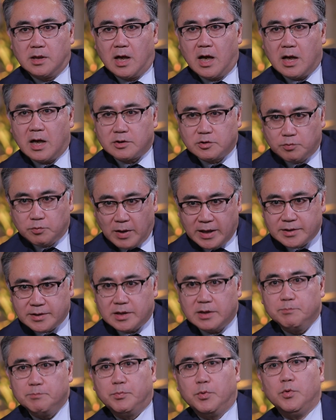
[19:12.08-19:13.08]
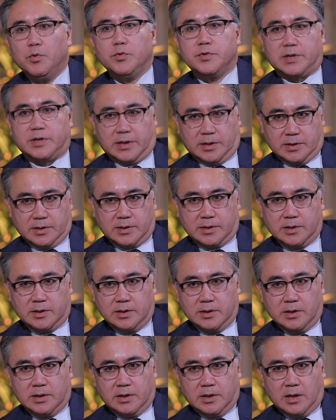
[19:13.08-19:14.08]
are quite important.
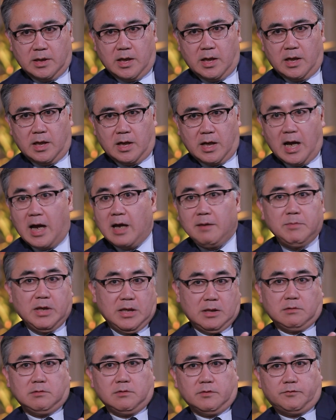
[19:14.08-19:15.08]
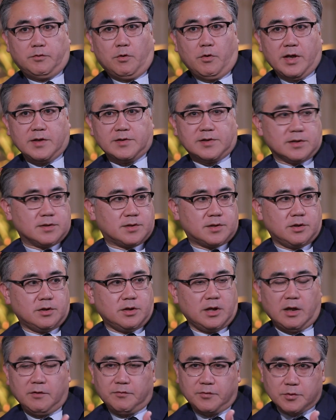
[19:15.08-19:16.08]
Uh, I mean, for instance,
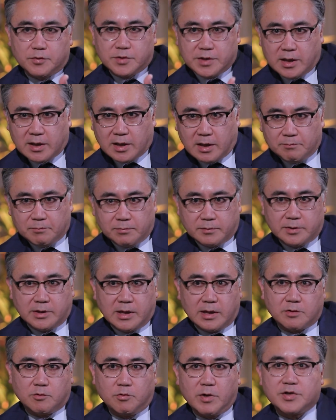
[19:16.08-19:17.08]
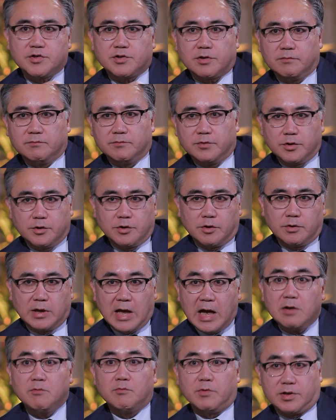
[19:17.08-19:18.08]
if you take up the question of, you know,
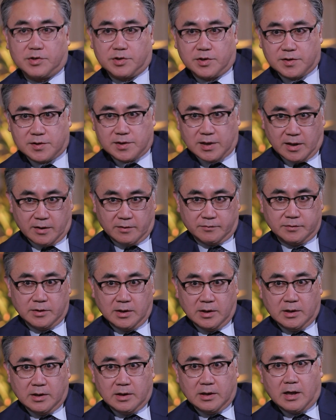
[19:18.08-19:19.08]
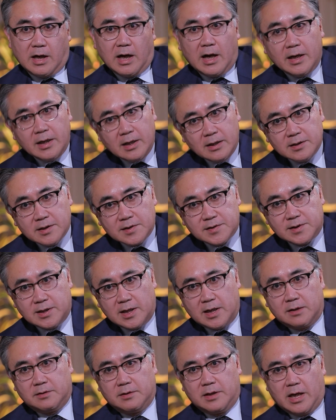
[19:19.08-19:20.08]
language itself, I
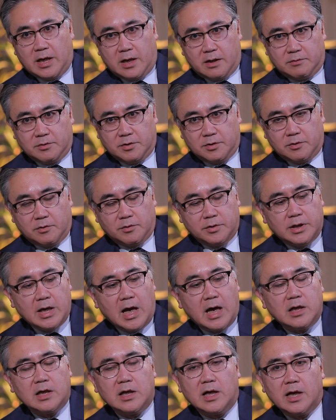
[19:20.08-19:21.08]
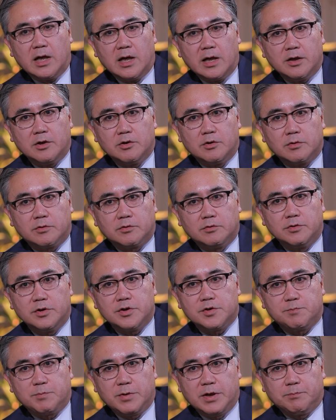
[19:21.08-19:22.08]
understand now, you know, younger, you know,
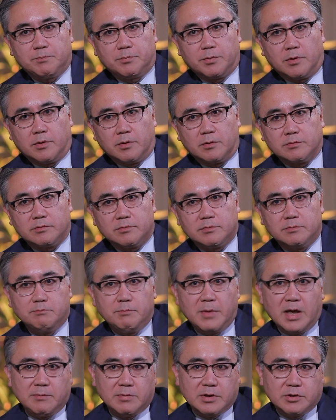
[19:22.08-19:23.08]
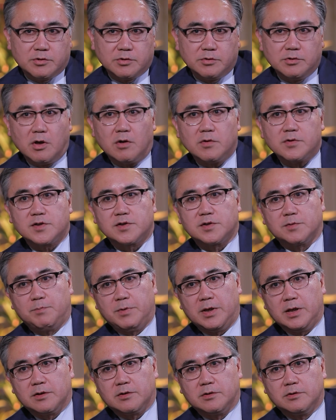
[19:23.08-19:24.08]
Kurdish people maybe do not
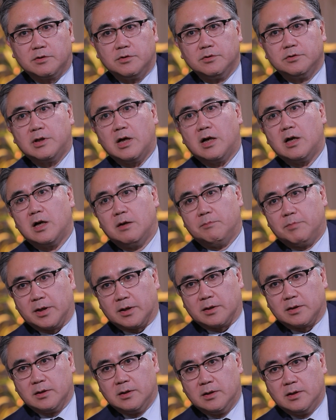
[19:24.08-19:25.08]
speak good Arabic